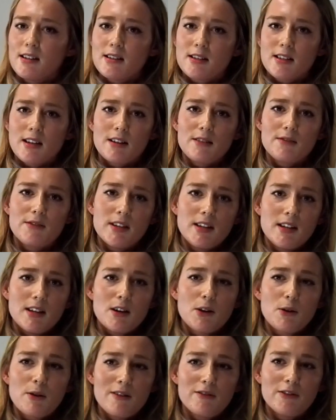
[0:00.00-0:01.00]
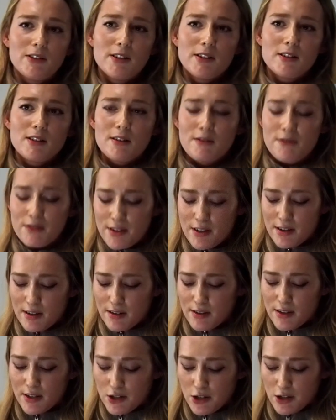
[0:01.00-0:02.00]
it's kind of the equivalent of
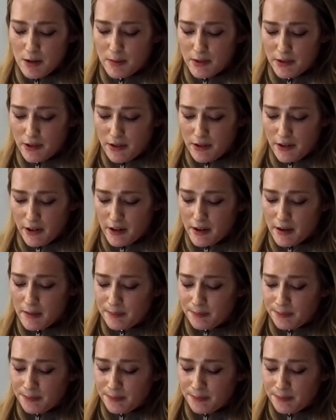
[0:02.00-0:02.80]
the German Luger.